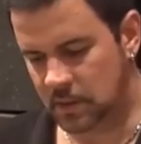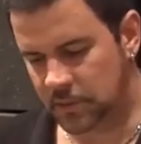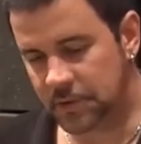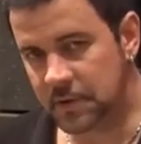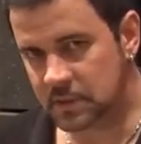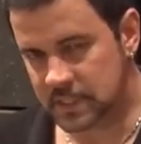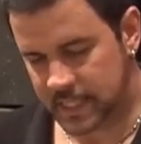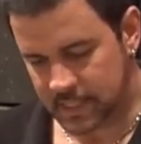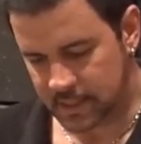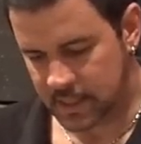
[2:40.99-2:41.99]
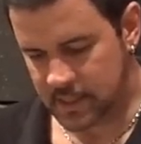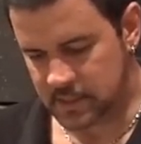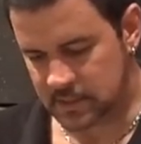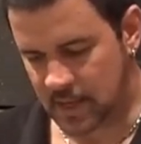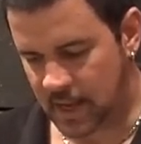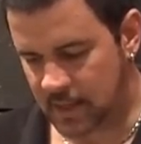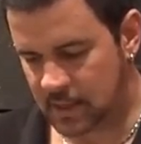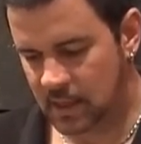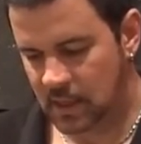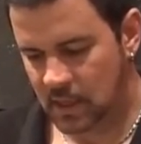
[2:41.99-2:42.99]
third thing is
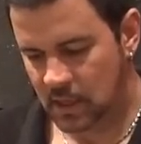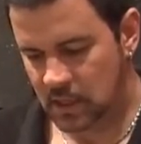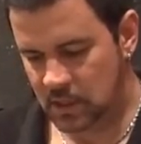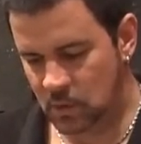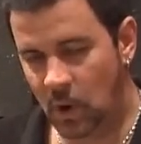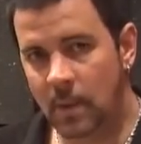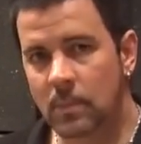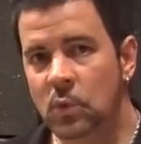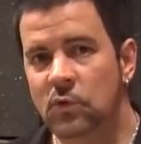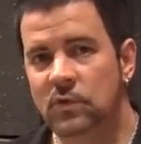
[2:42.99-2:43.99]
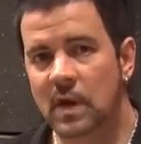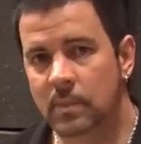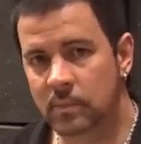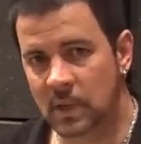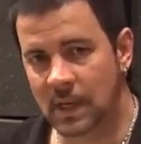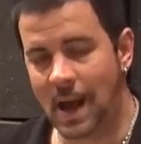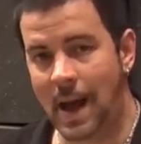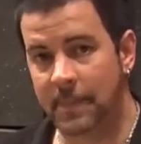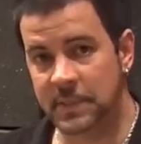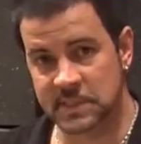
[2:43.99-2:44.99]
that you want to move them in
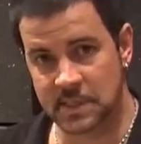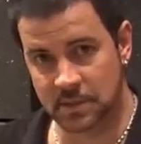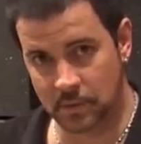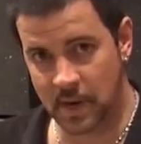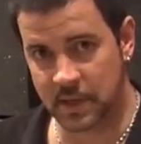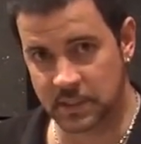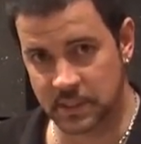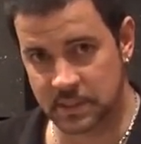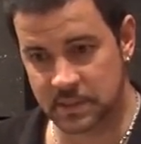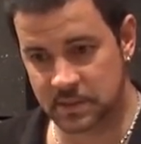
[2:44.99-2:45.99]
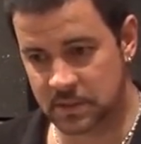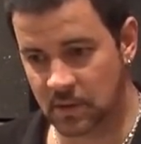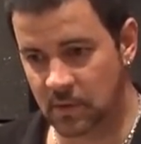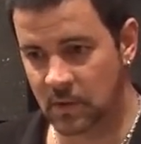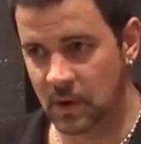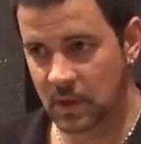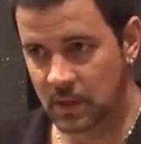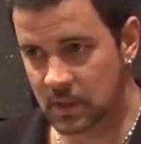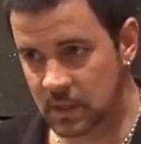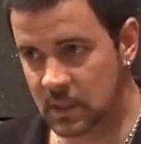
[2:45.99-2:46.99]
opposite directions. So
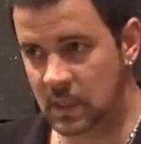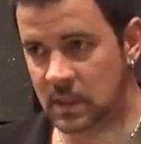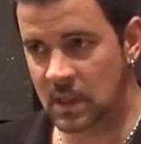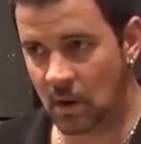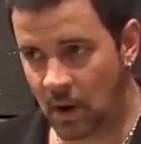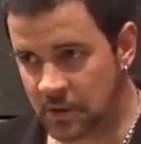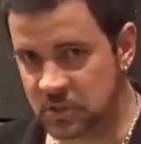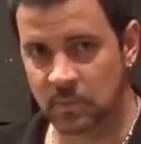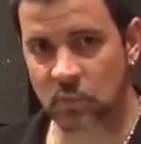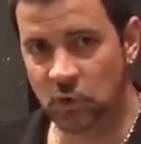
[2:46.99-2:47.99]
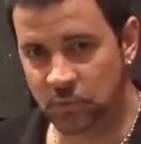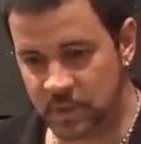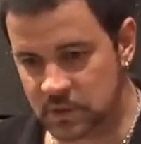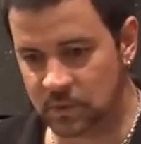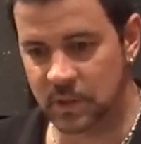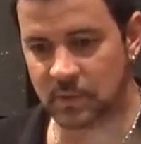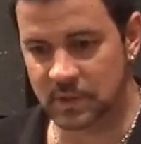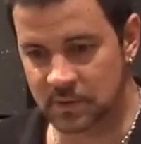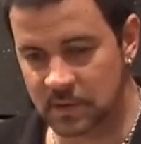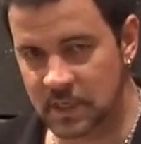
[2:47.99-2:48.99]
there are some movements where you
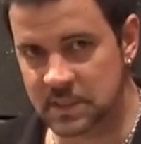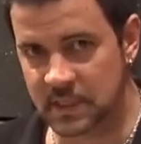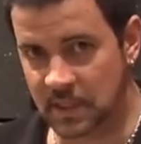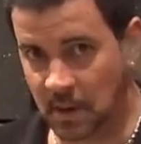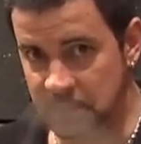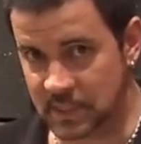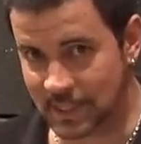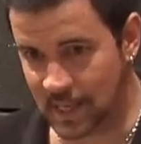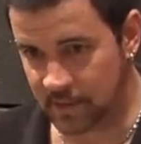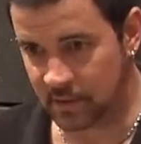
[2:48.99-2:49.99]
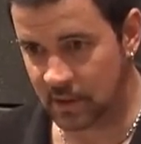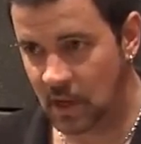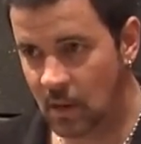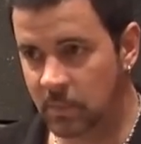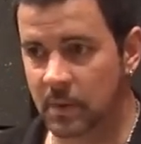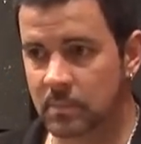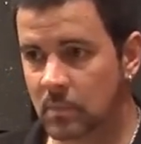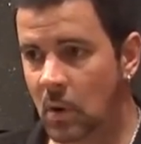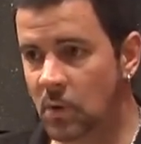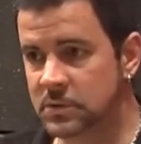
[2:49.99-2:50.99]
would do this and come together, but
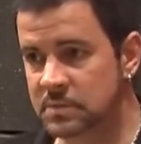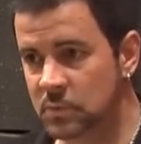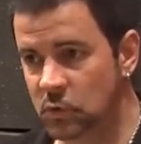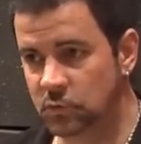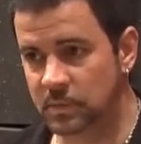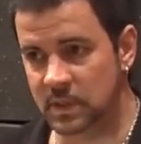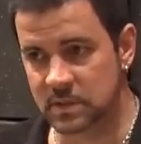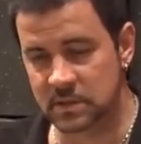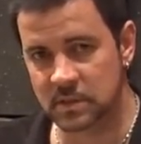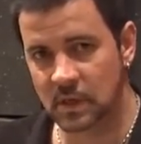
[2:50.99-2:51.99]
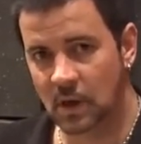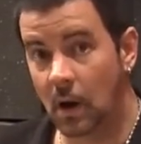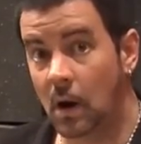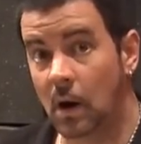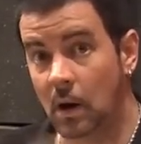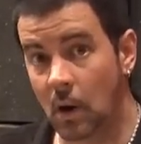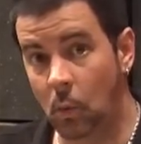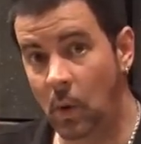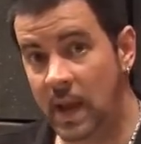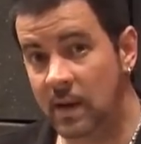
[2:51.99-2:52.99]
most movements are
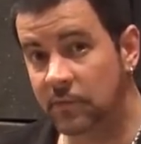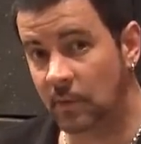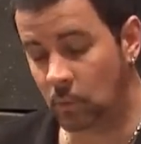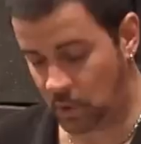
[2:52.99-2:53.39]
away from